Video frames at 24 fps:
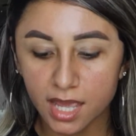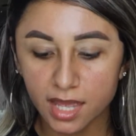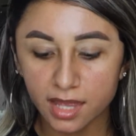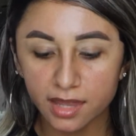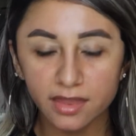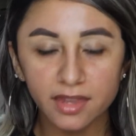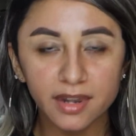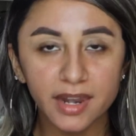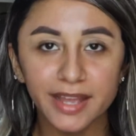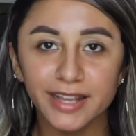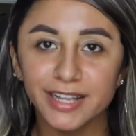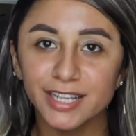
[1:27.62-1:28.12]

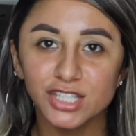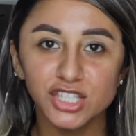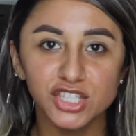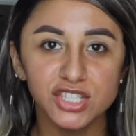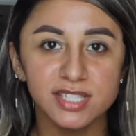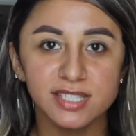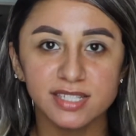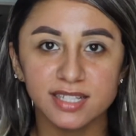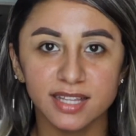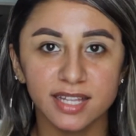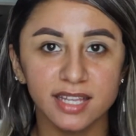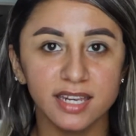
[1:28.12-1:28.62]
and I can
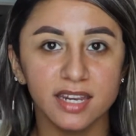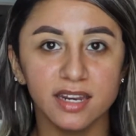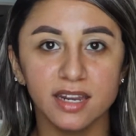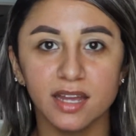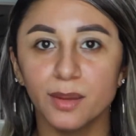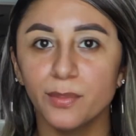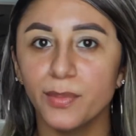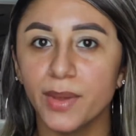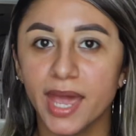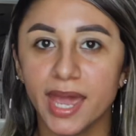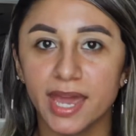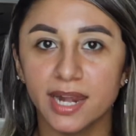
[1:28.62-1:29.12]
just clean it
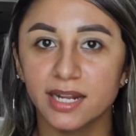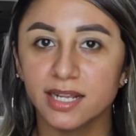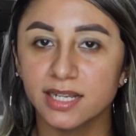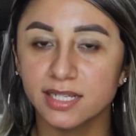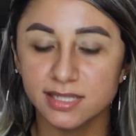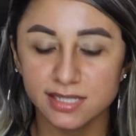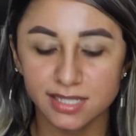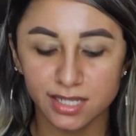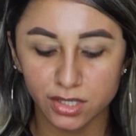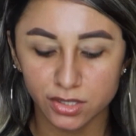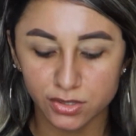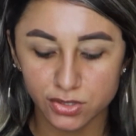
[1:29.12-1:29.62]
up and
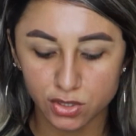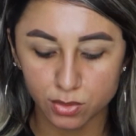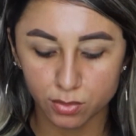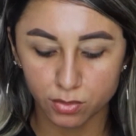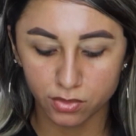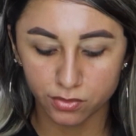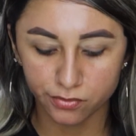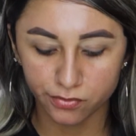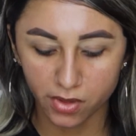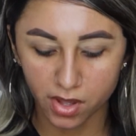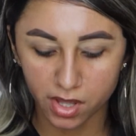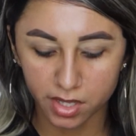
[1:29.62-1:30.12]
continue to
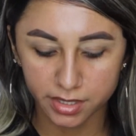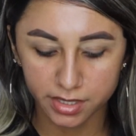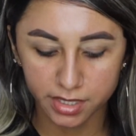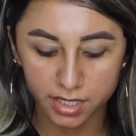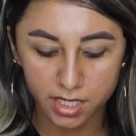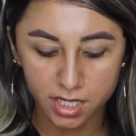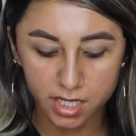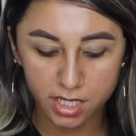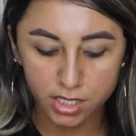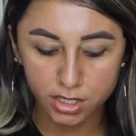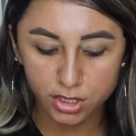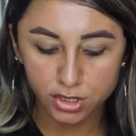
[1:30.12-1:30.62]
move on.
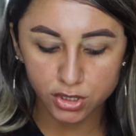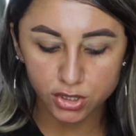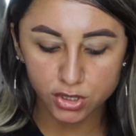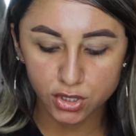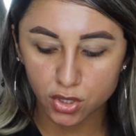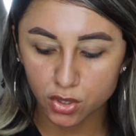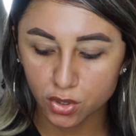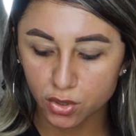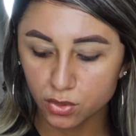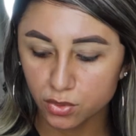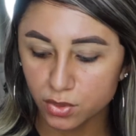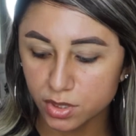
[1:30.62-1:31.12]

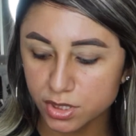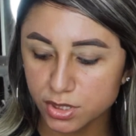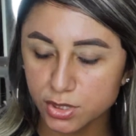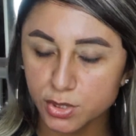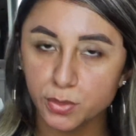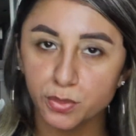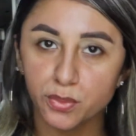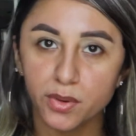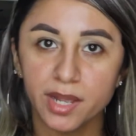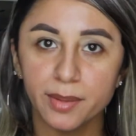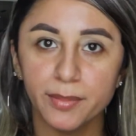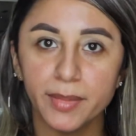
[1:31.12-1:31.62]
So to
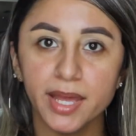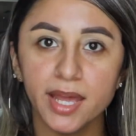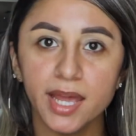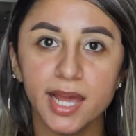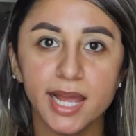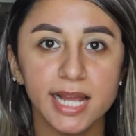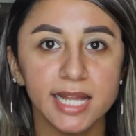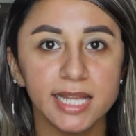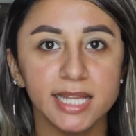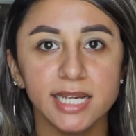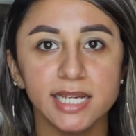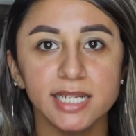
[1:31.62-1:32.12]
prime my
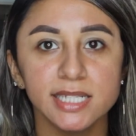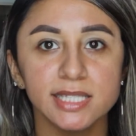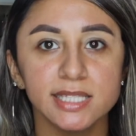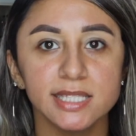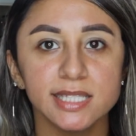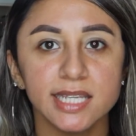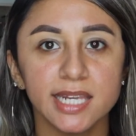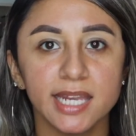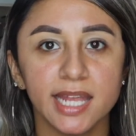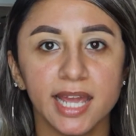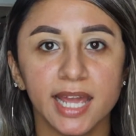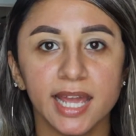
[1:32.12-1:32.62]
eyelids
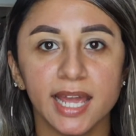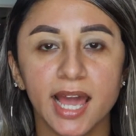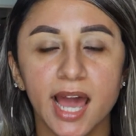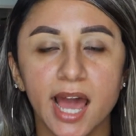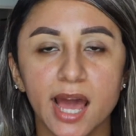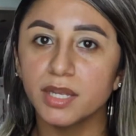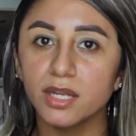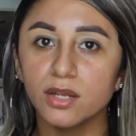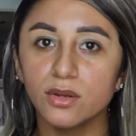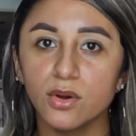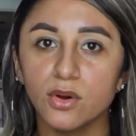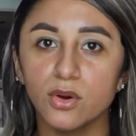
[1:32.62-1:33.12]
today, I'm
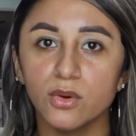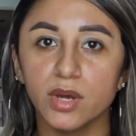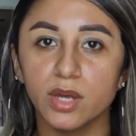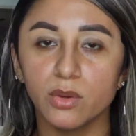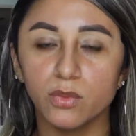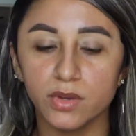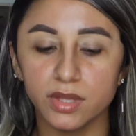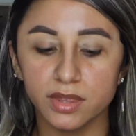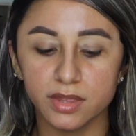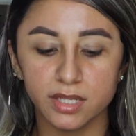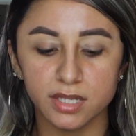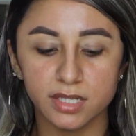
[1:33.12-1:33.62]
gonna go in
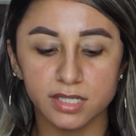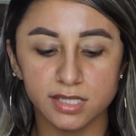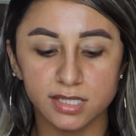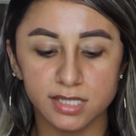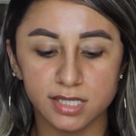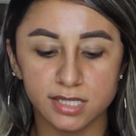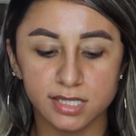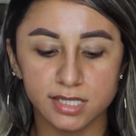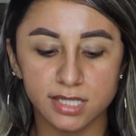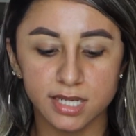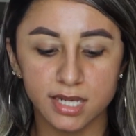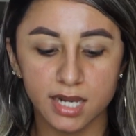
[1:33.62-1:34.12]
with the
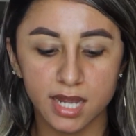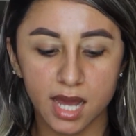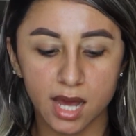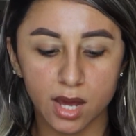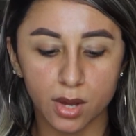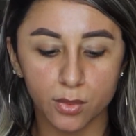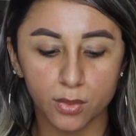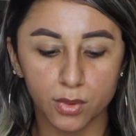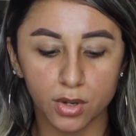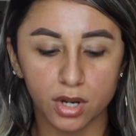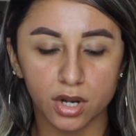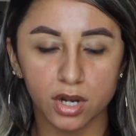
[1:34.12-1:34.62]

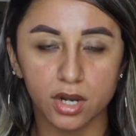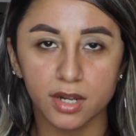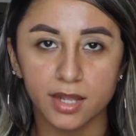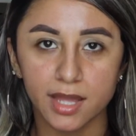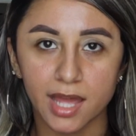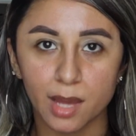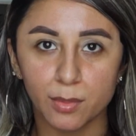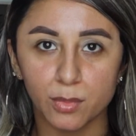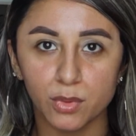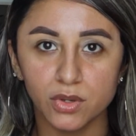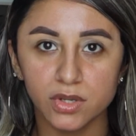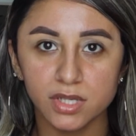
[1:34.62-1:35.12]
16-hour
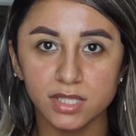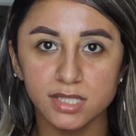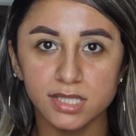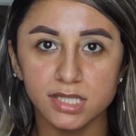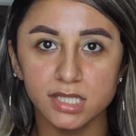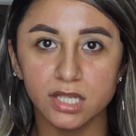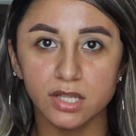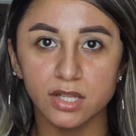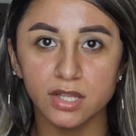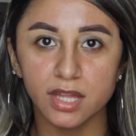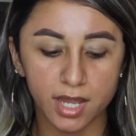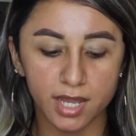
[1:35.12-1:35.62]
Camo
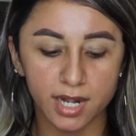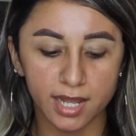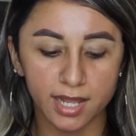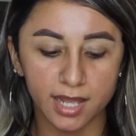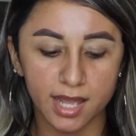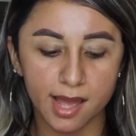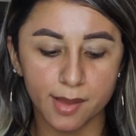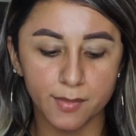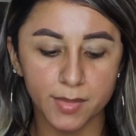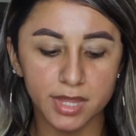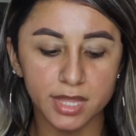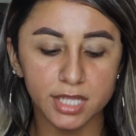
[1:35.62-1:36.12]
concealer, and I
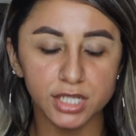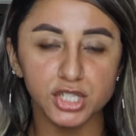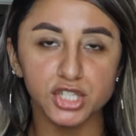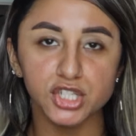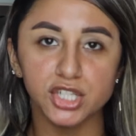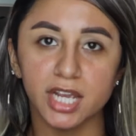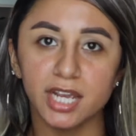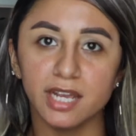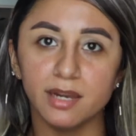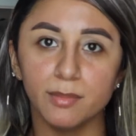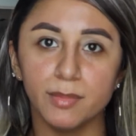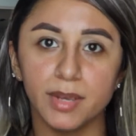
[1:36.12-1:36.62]
am in the
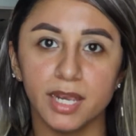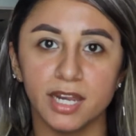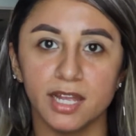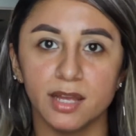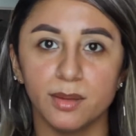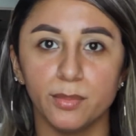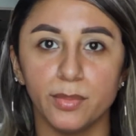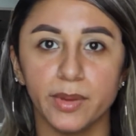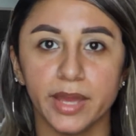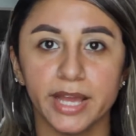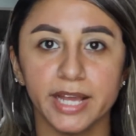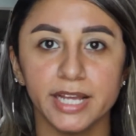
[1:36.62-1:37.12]
shade
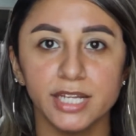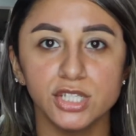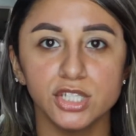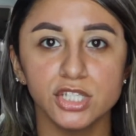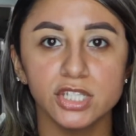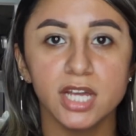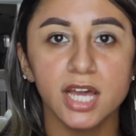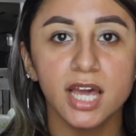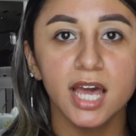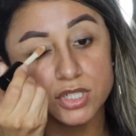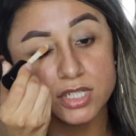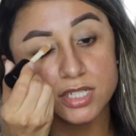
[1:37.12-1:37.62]
medium beige.
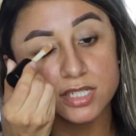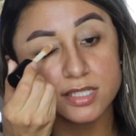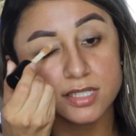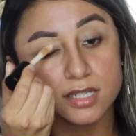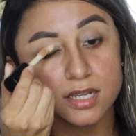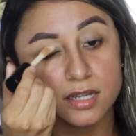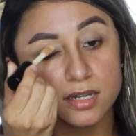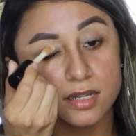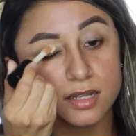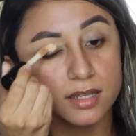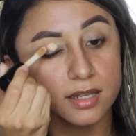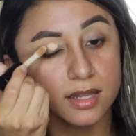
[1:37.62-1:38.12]
I'm just
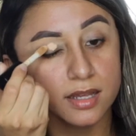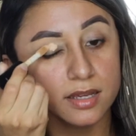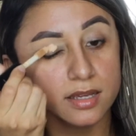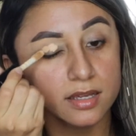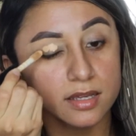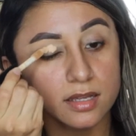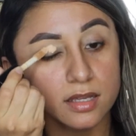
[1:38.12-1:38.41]
gonna like